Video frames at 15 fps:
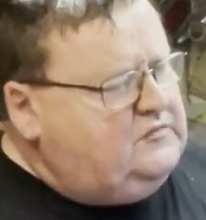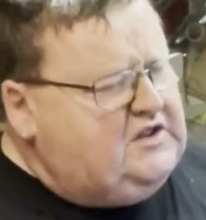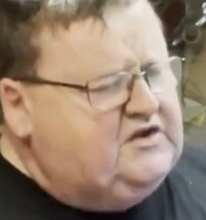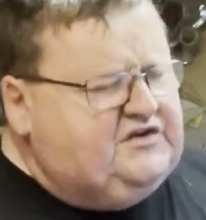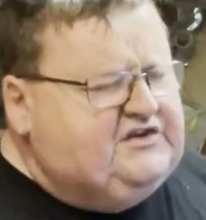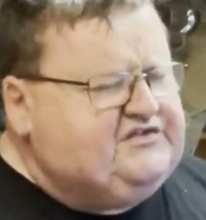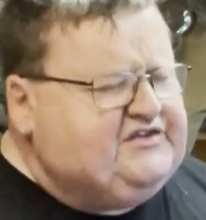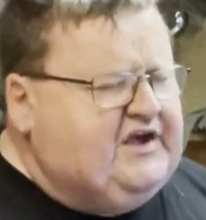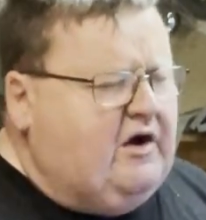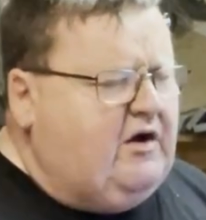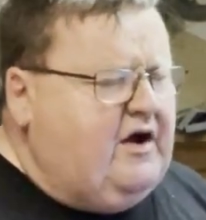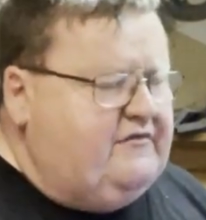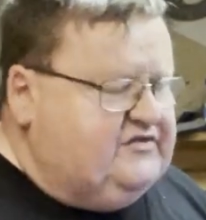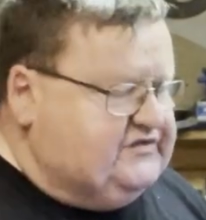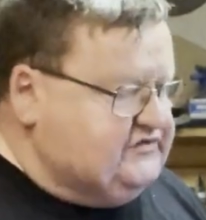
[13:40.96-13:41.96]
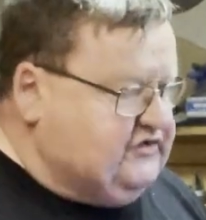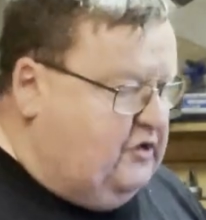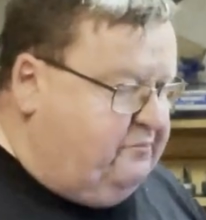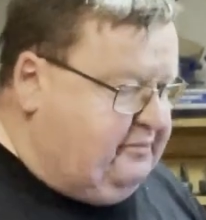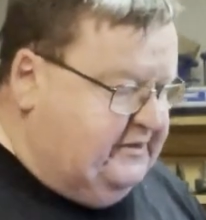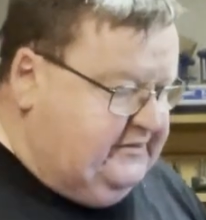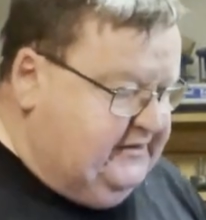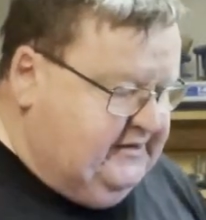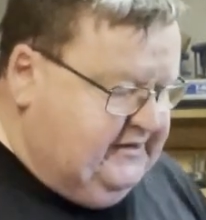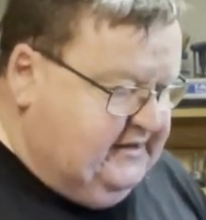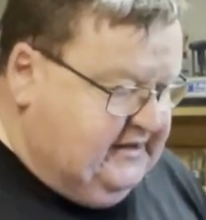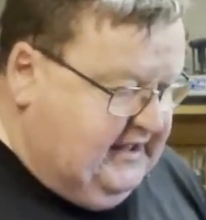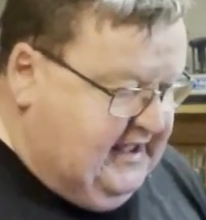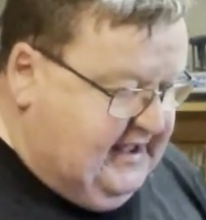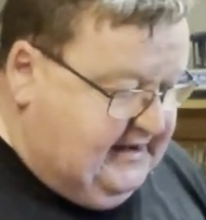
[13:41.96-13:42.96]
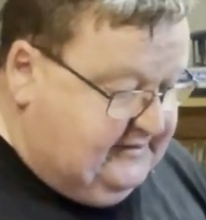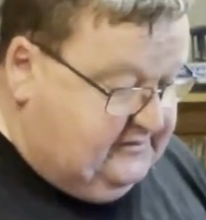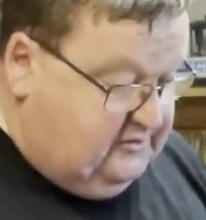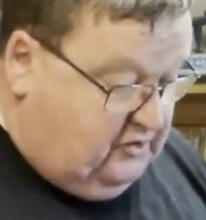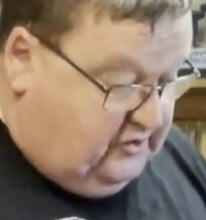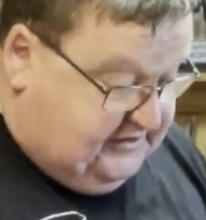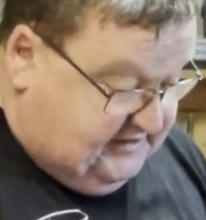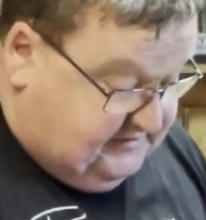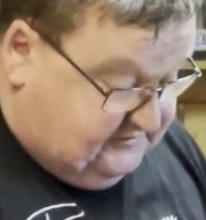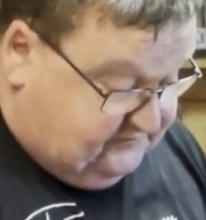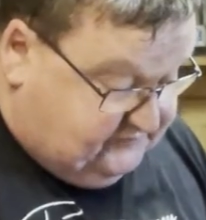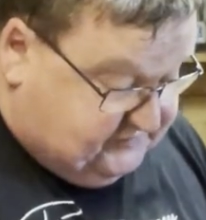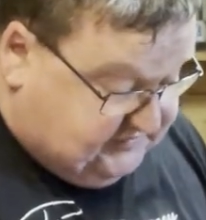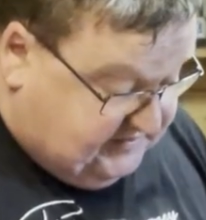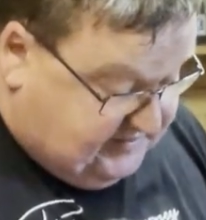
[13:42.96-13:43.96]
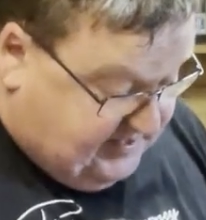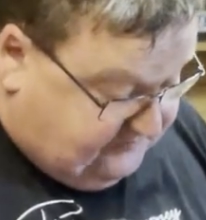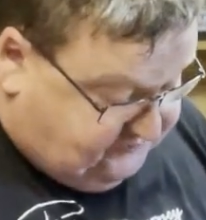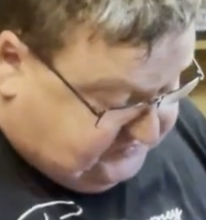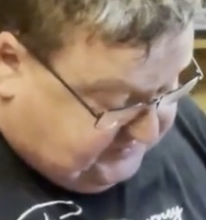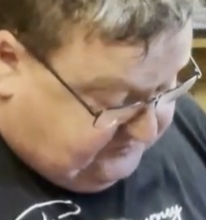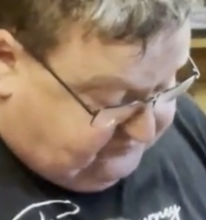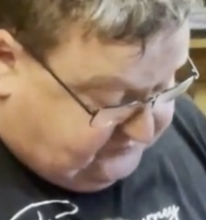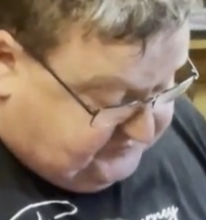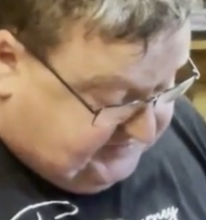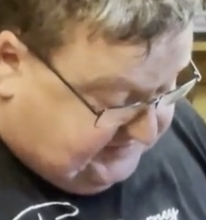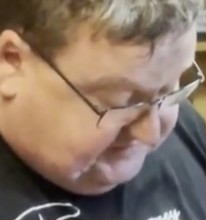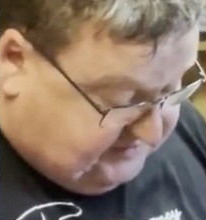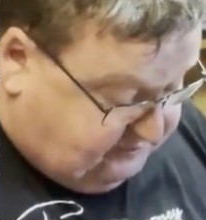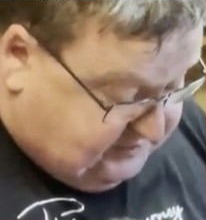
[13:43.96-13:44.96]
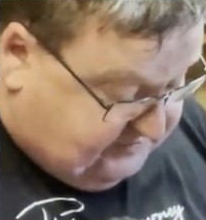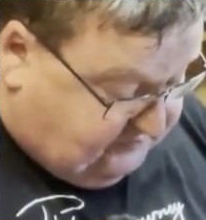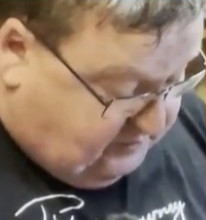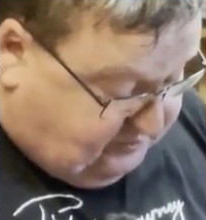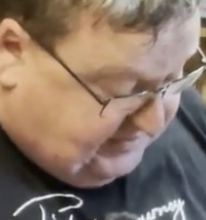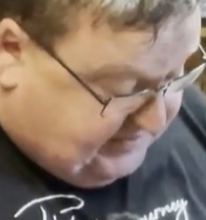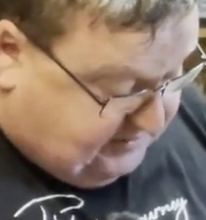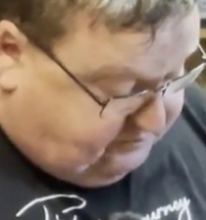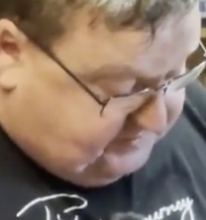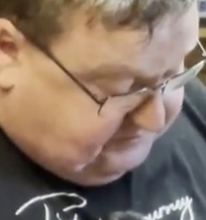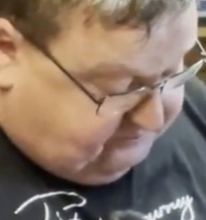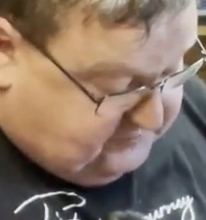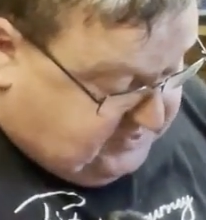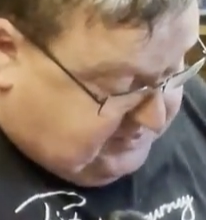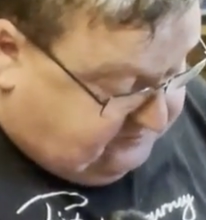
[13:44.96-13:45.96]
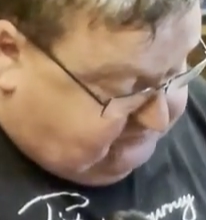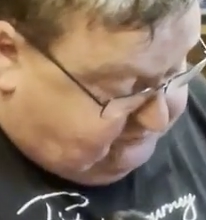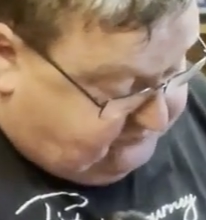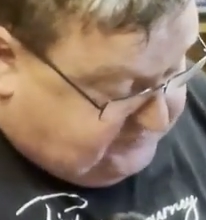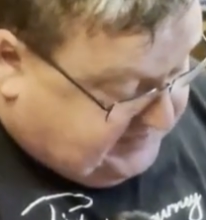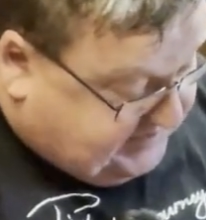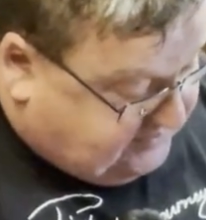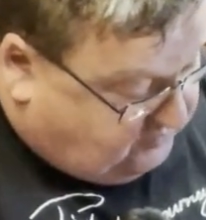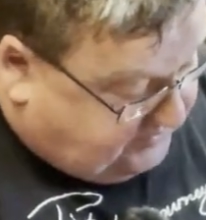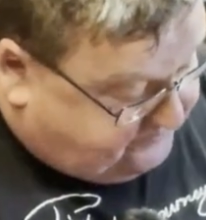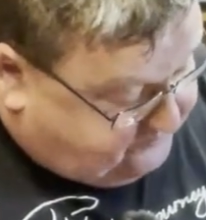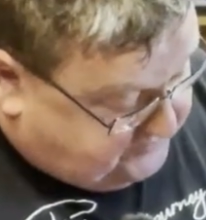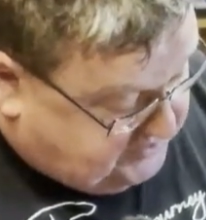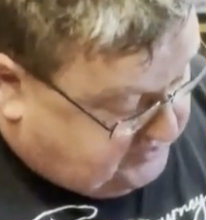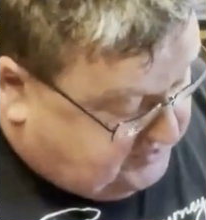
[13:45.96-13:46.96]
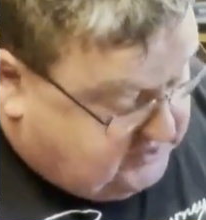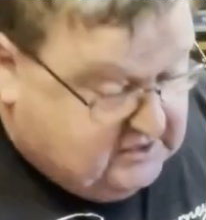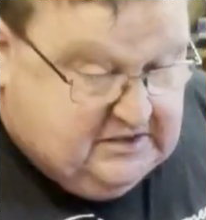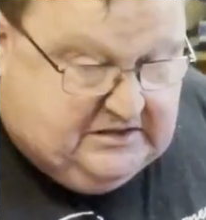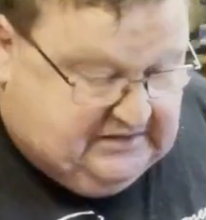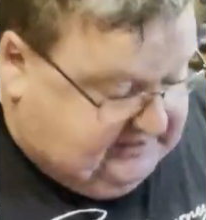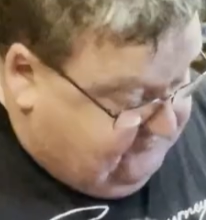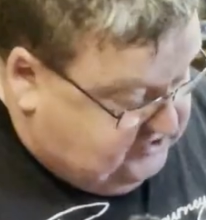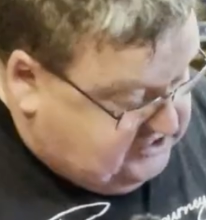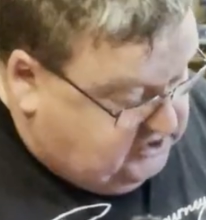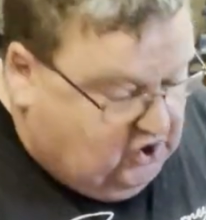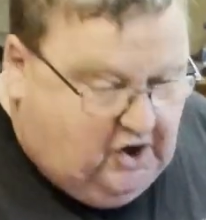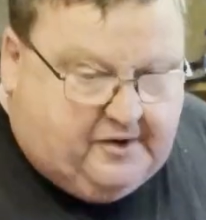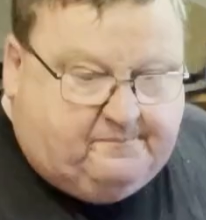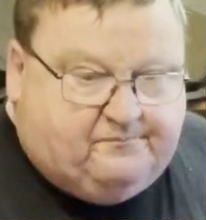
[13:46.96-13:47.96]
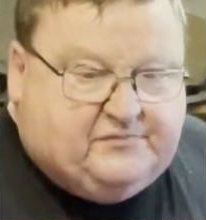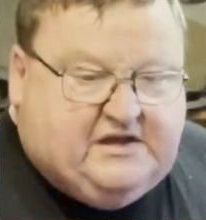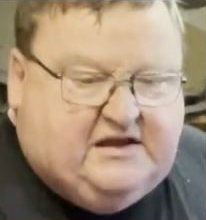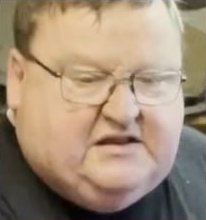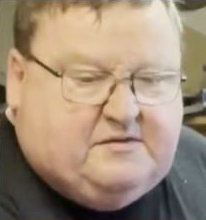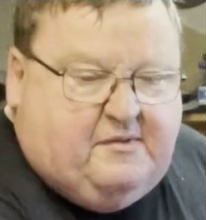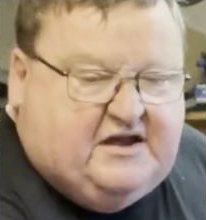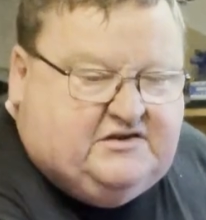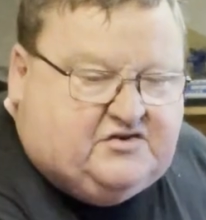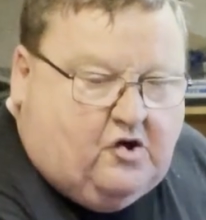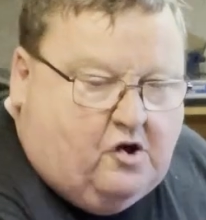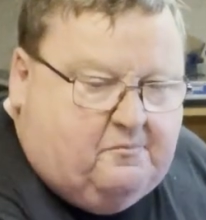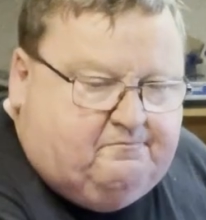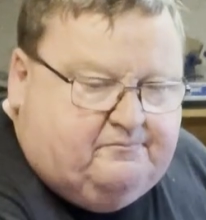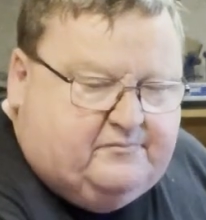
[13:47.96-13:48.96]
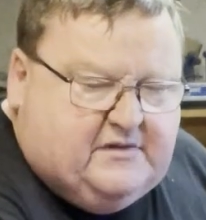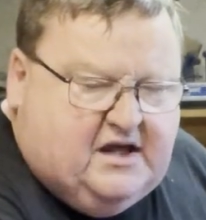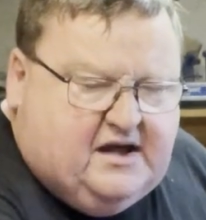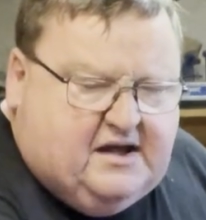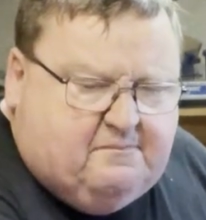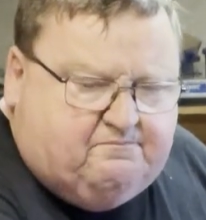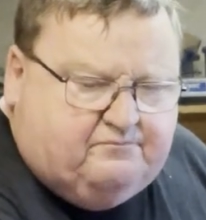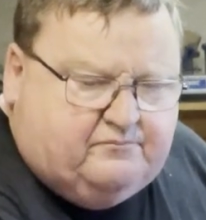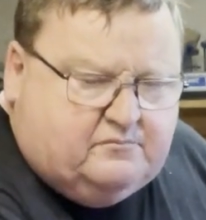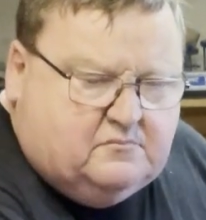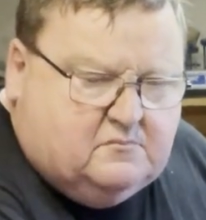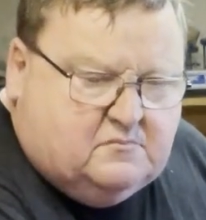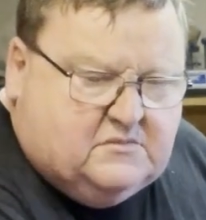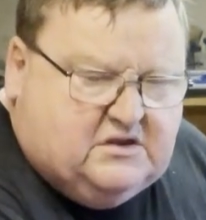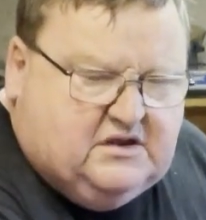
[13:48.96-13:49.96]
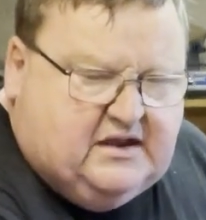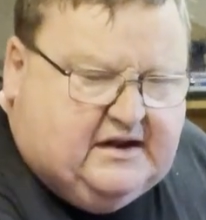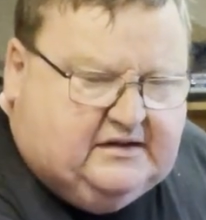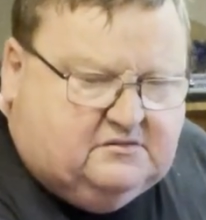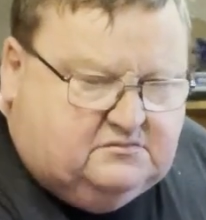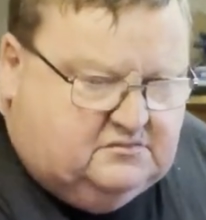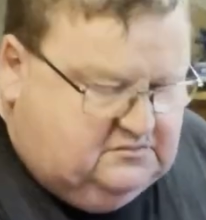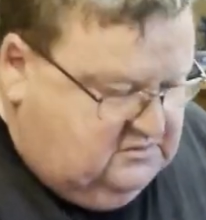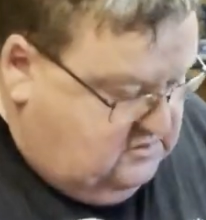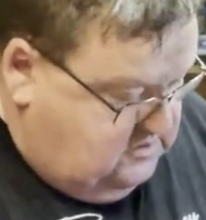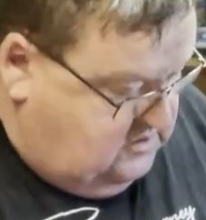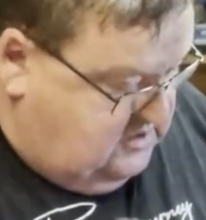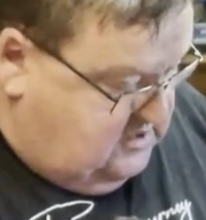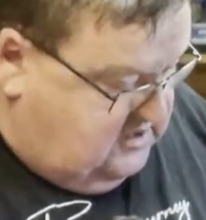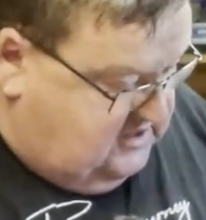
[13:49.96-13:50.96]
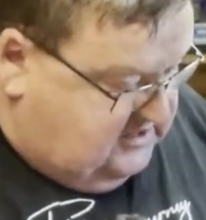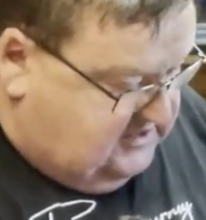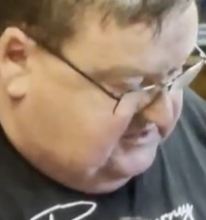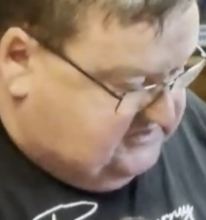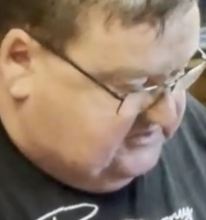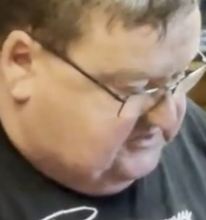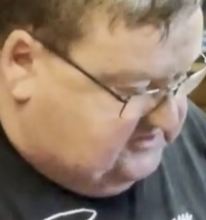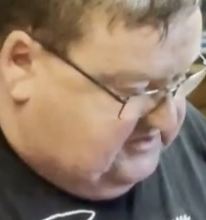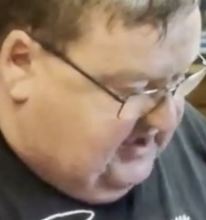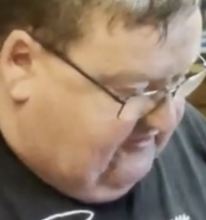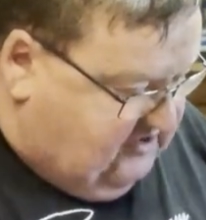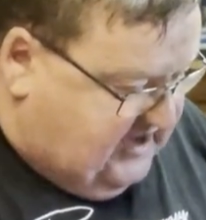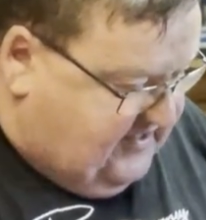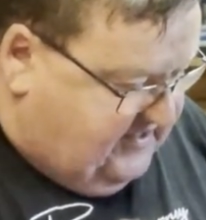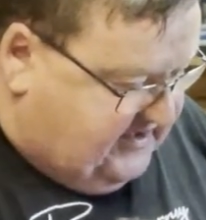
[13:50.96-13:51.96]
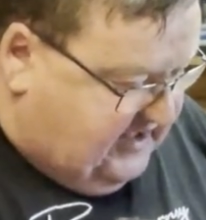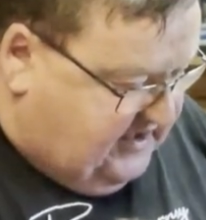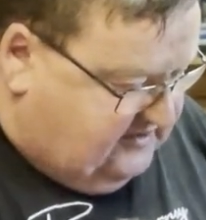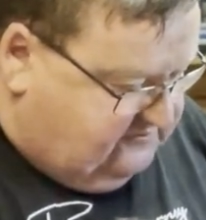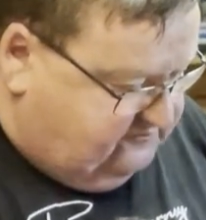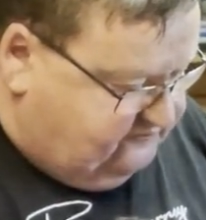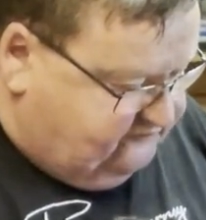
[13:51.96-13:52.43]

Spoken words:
It needs to go over the top, and I didn't see that. So that's a bit of a bugger, but, you know, anyway. You live and you learn. In the meantime, you know, let's have another go.